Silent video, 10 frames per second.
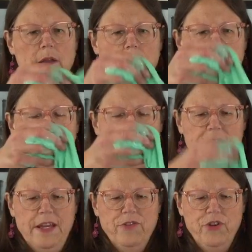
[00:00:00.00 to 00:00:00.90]
Some
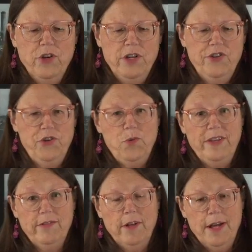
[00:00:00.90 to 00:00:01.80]
things you can do with
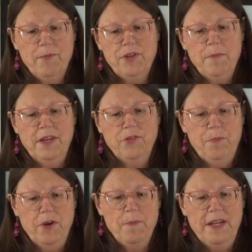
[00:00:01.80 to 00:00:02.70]
slime, some
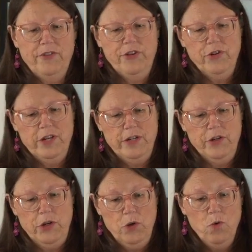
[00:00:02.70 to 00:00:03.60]
experiments you can
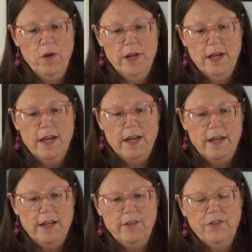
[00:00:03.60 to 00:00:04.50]
do,
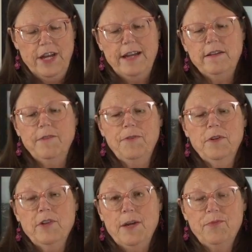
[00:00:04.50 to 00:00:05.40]
is take different
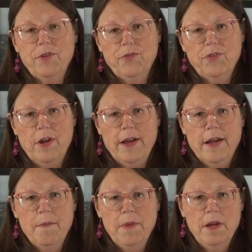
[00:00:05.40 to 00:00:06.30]
types of
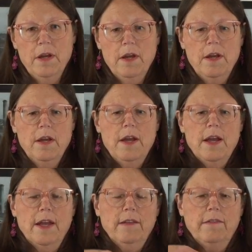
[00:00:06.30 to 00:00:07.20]
slime
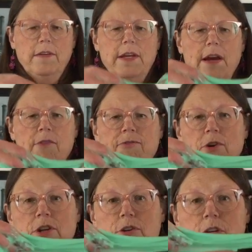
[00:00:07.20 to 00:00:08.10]
and see how far
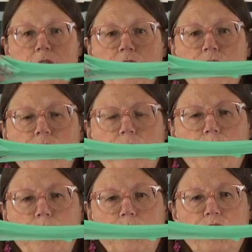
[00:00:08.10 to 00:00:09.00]
you can
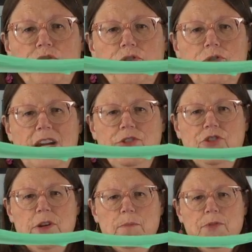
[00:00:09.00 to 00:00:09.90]
stretch
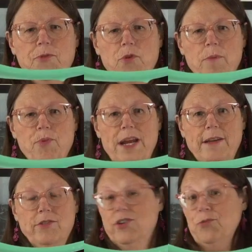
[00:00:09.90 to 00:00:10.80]
it before it
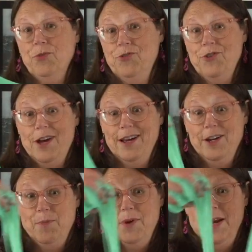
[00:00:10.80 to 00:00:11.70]
breaks. This one's not going
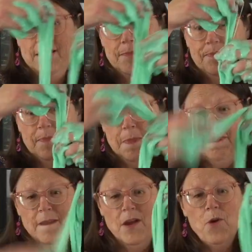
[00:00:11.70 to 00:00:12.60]
to break.
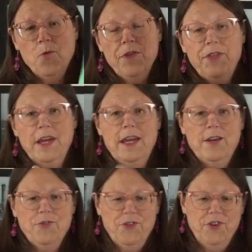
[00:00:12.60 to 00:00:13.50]
One thing
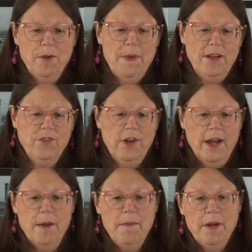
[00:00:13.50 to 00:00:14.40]
interesting about
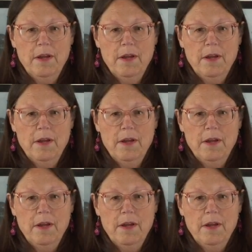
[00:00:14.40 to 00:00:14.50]
slime